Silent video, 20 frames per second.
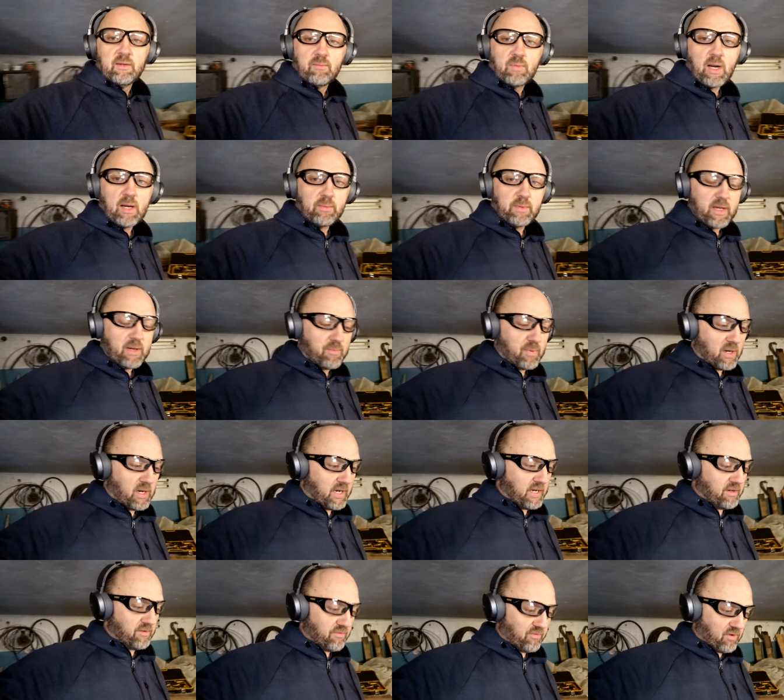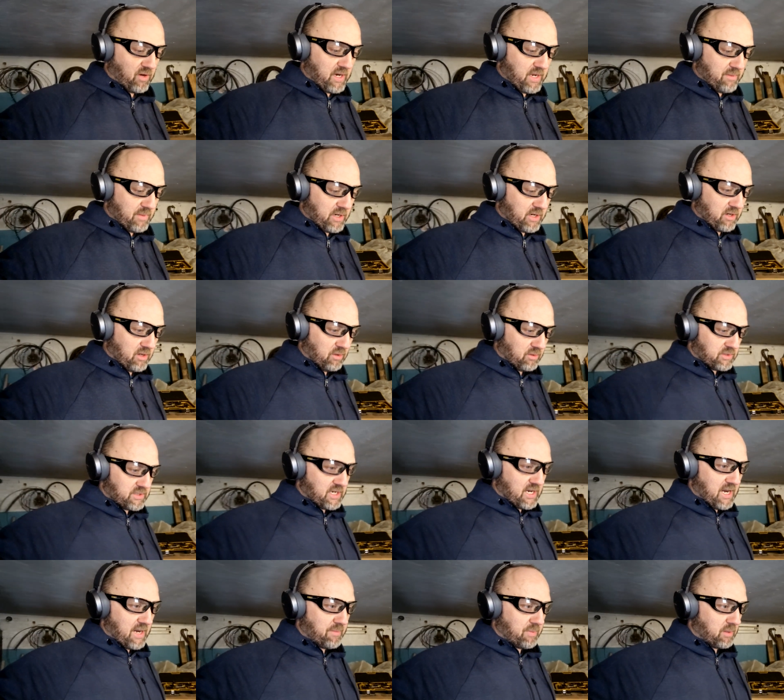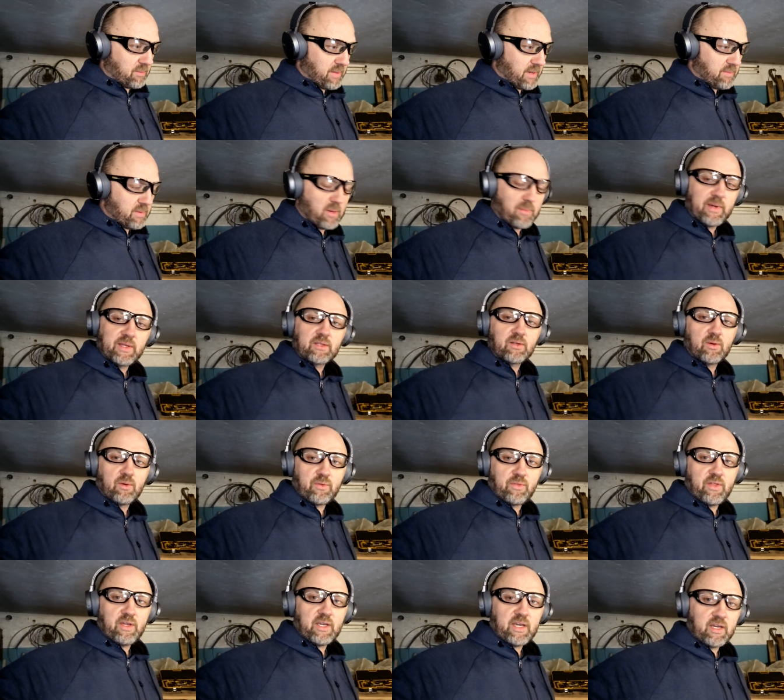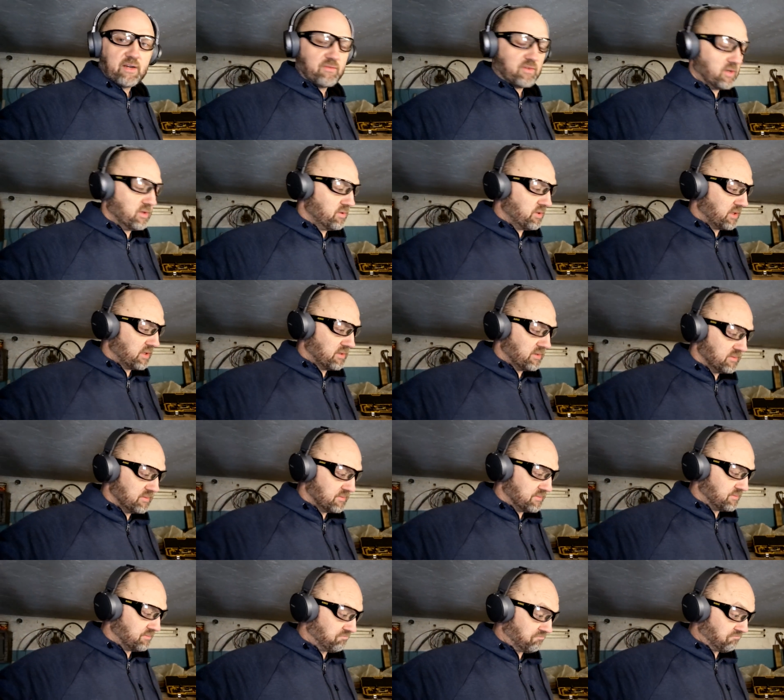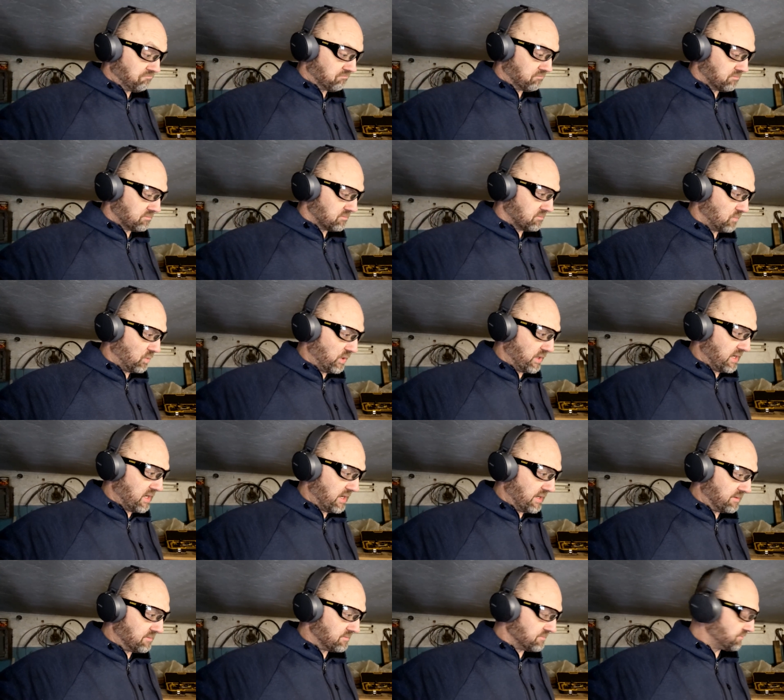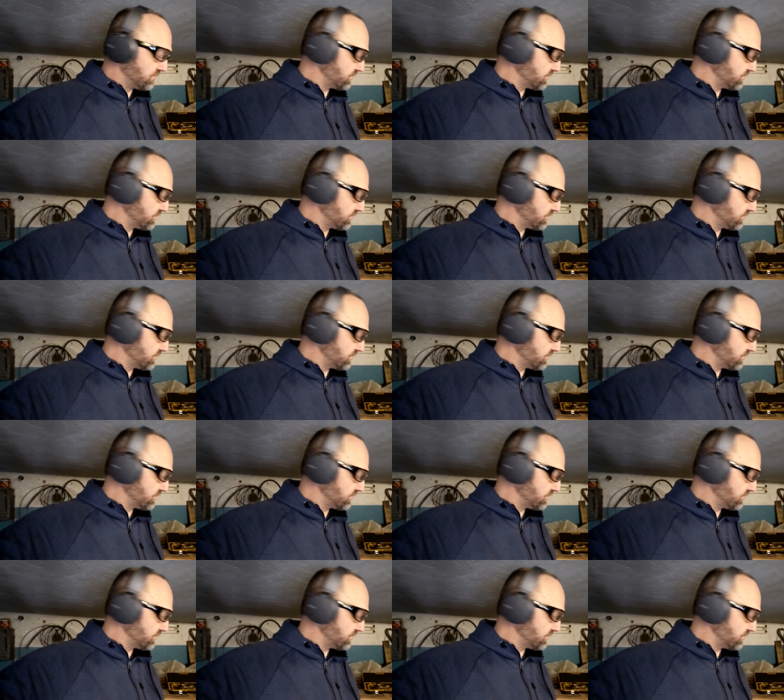probably a pine frame and an oak top, or maybe I'll make the whole thing out of oak. Why not?